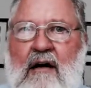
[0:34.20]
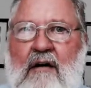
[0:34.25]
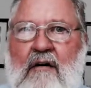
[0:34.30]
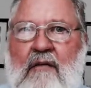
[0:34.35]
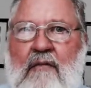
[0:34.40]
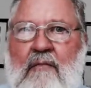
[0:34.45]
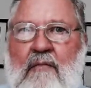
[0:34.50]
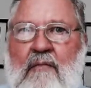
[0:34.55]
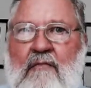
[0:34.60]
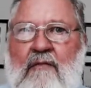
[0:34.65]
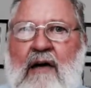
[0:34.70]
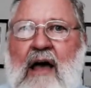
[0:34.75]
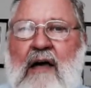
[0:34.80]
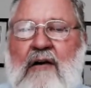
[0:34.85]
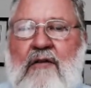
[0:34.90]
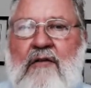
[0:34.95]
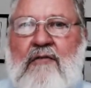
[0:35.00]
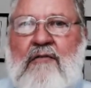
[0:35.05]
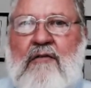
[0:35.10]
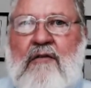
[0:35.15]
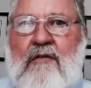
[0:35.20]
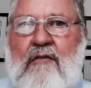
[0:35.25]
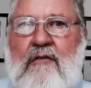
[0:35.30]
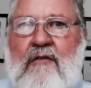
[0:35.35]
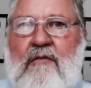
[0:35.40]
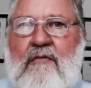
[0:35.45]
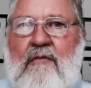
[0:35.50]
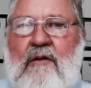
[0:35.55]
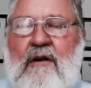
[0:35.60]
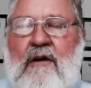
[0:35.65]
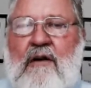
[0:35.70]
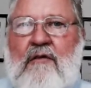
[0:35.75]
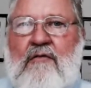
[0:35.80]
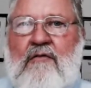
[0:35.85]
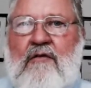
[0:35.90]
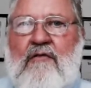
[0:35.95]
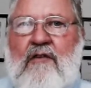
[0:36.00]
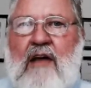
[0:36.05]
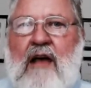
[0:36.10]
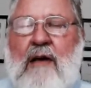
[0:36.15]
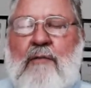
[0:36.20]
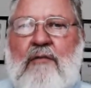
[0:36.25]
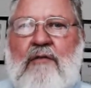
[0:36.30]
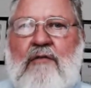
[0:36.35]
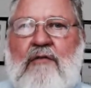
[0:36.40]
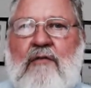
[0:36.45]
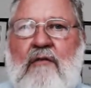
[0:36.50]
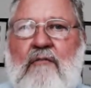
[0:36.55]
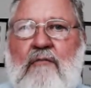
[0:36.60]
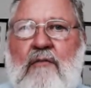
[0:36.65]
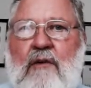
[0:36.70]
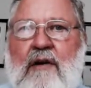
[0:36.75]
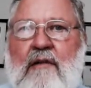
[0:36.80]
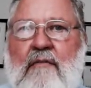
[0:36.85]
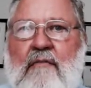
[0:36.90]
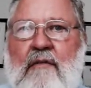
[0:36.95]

value to you as examples of what